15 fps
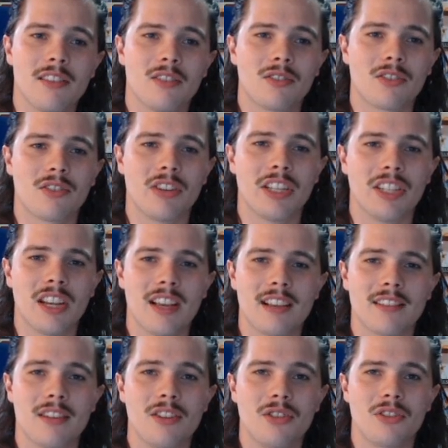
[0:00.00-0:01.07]
in those strange
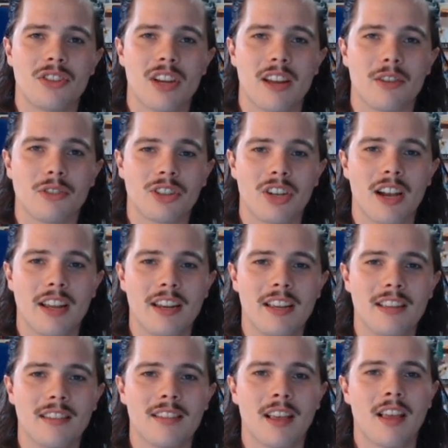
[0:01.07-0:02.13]
eggs and new Shadow
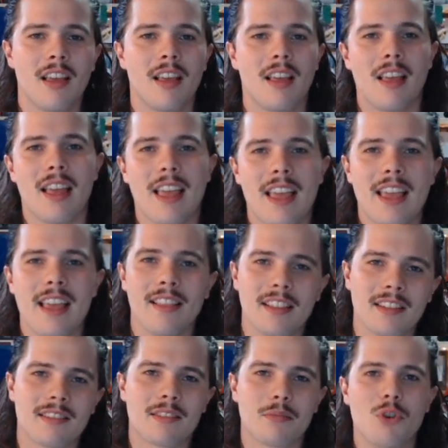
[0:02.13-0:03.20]
Shinies. And
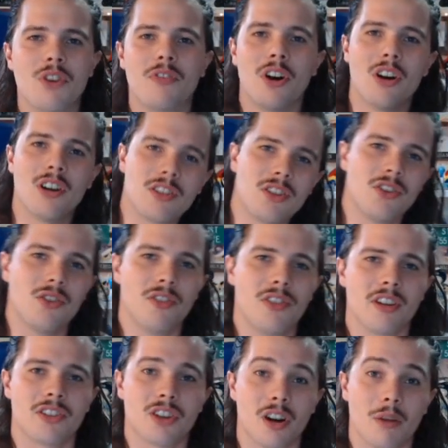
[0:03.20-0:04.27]
let's move on to
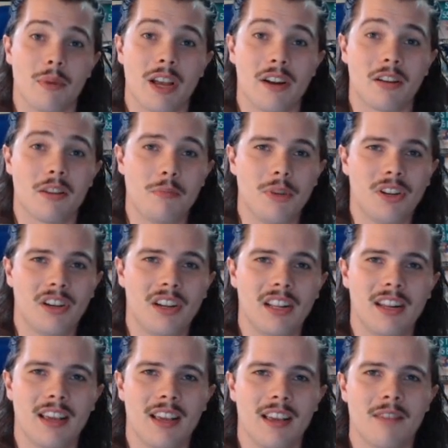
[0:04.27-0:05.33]
the Charmander Community
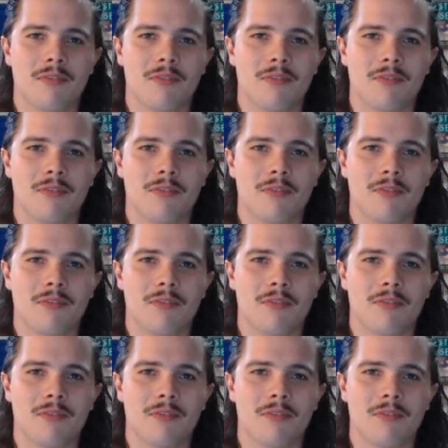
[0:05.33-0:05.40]
Day